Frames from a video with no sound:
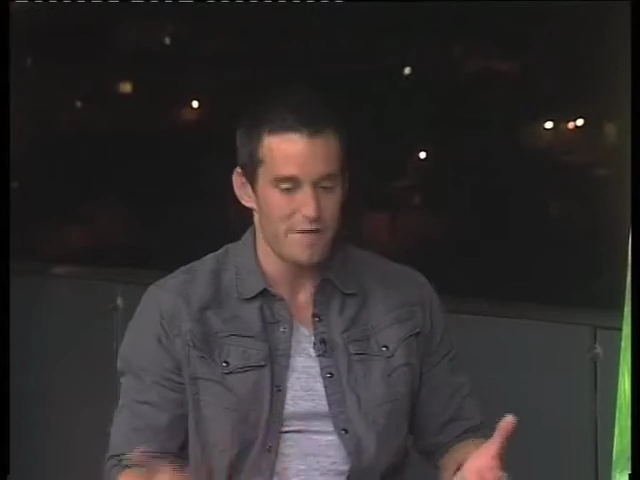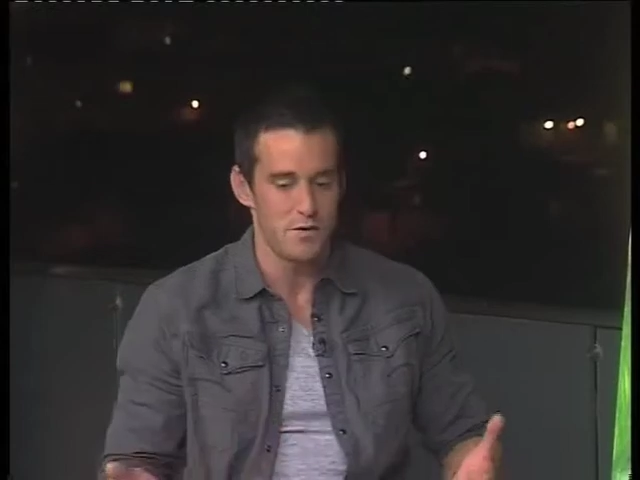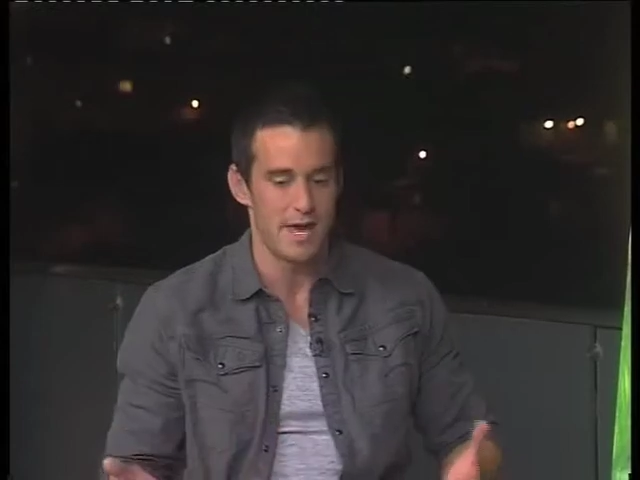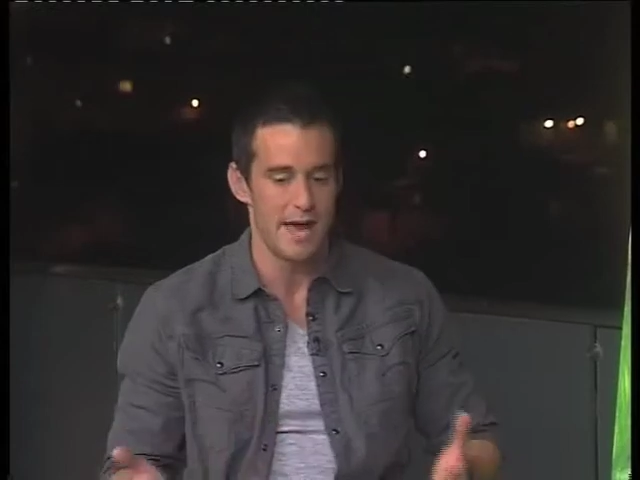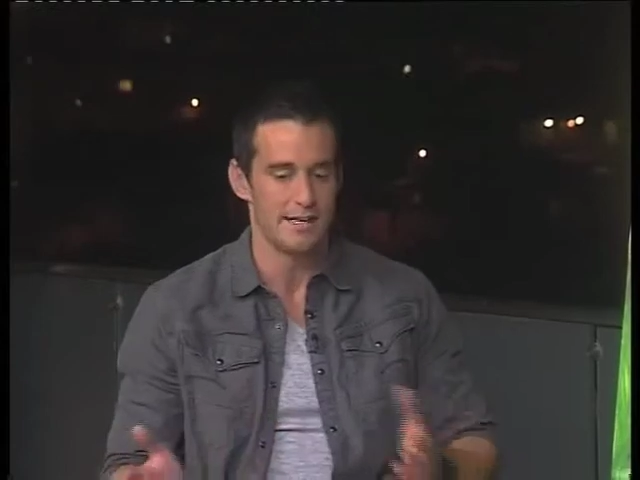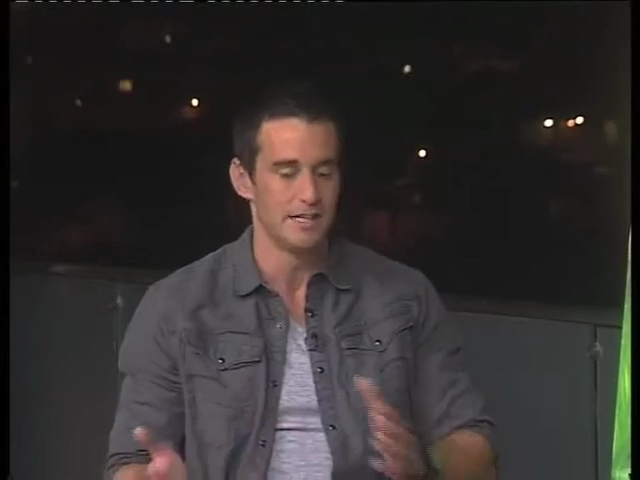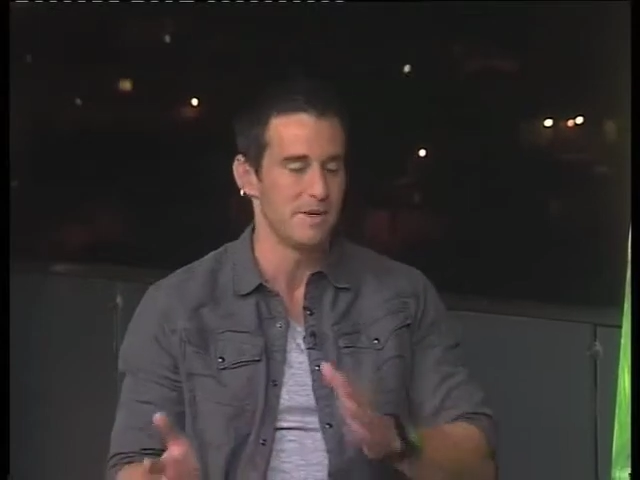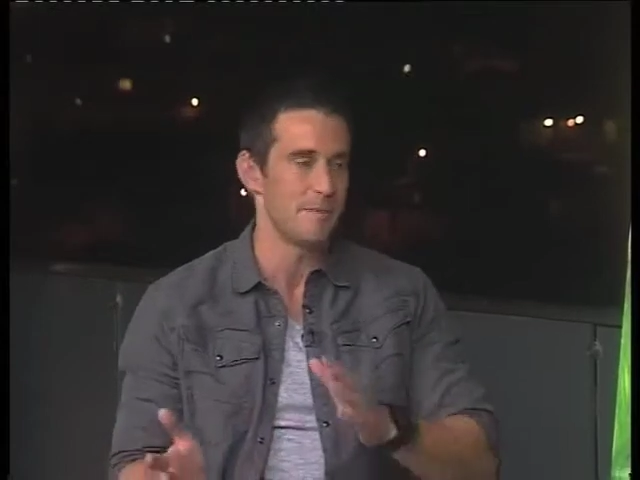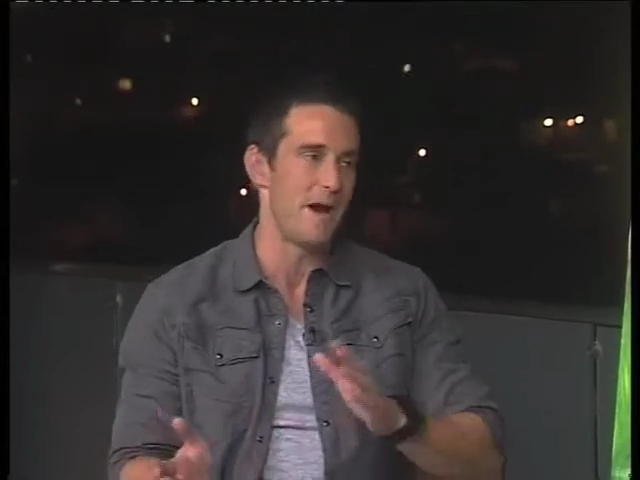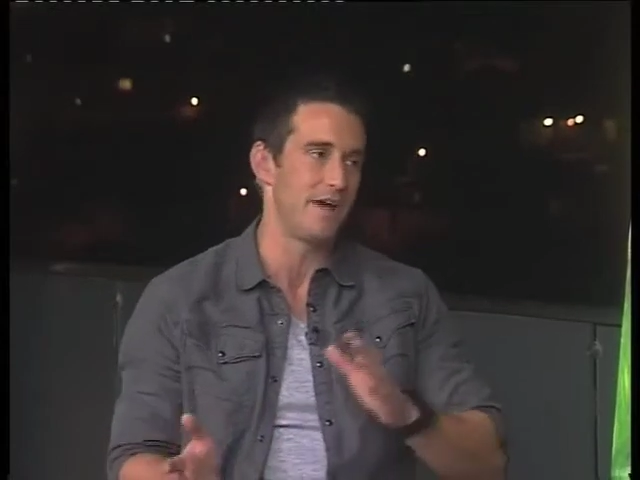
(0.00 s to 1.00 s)
if you can, a little
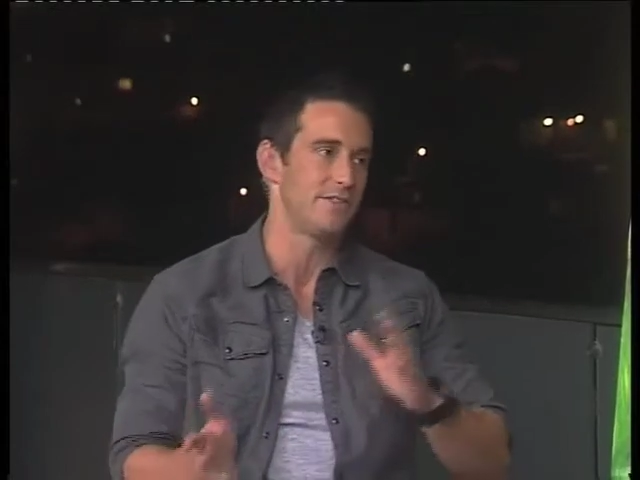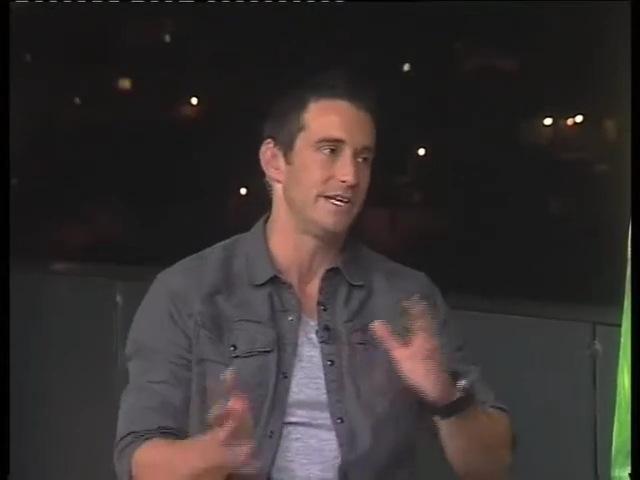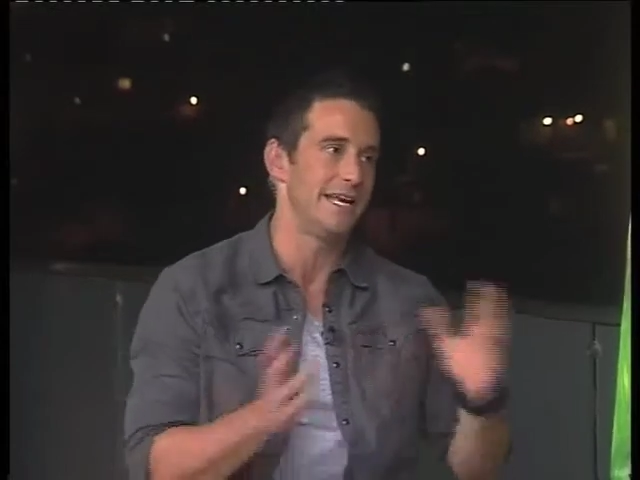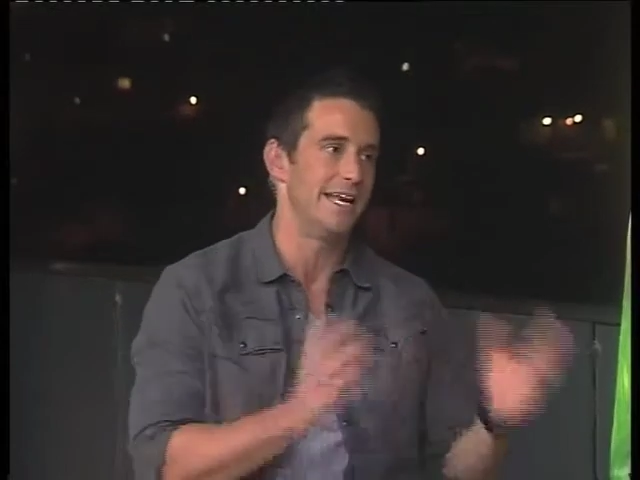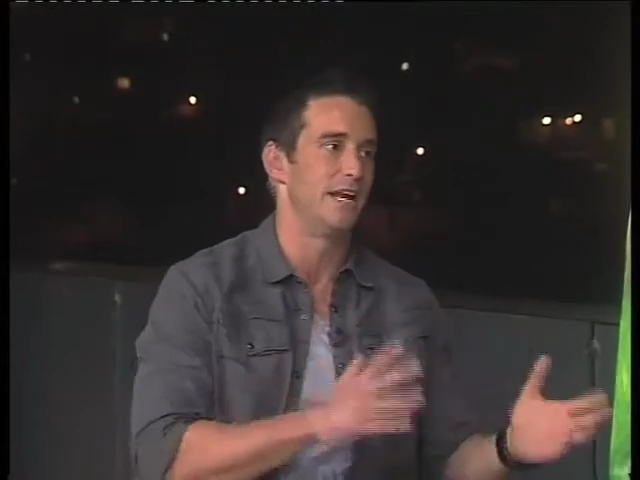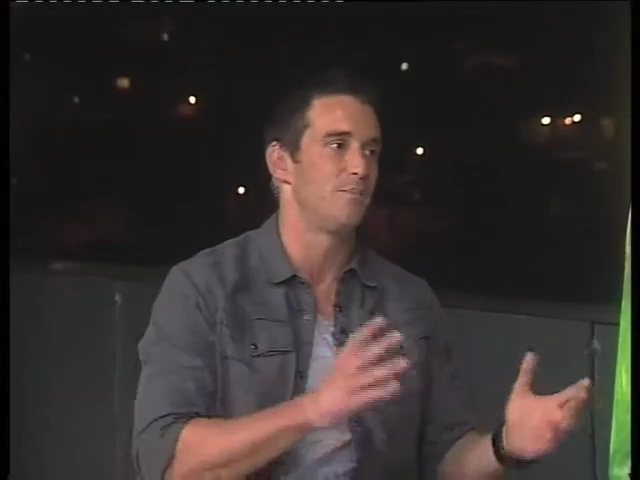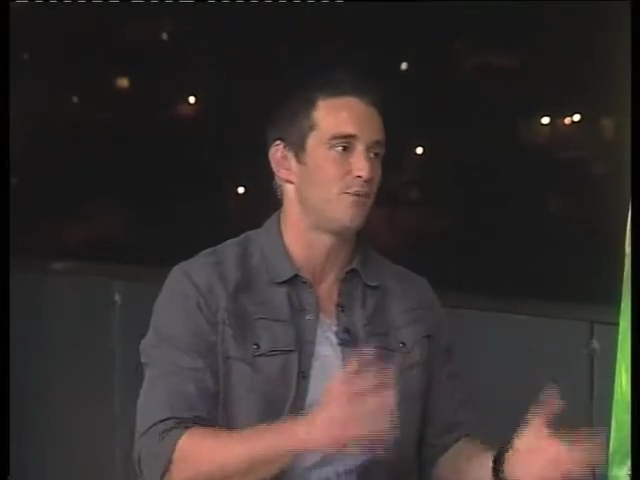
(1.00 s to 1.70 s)
bit about the Lalela